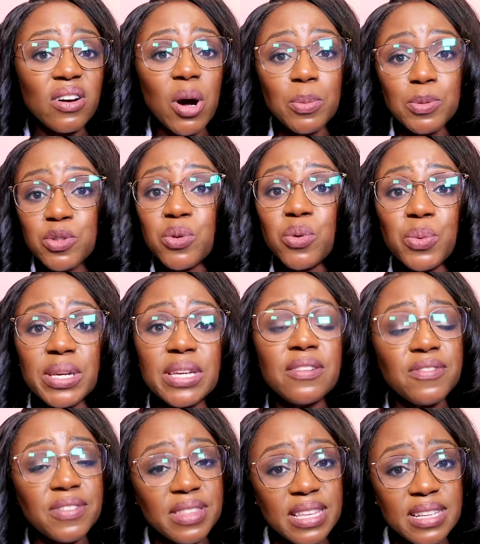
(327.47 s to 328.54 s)
up to a week
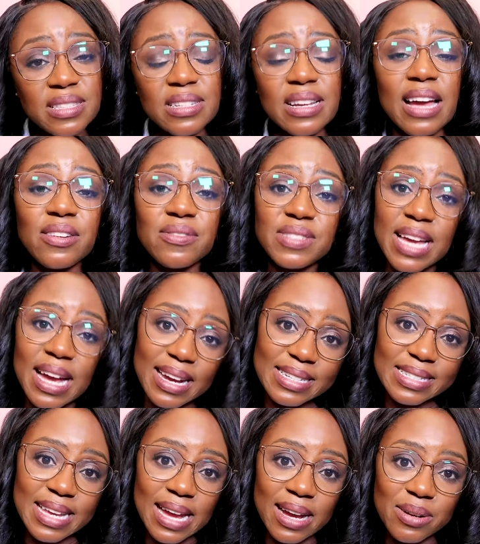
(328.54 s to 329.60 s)
for things to kind of die
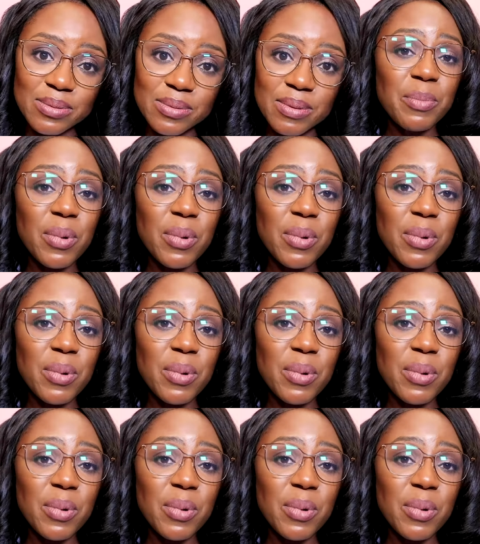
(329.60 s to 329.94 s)
down.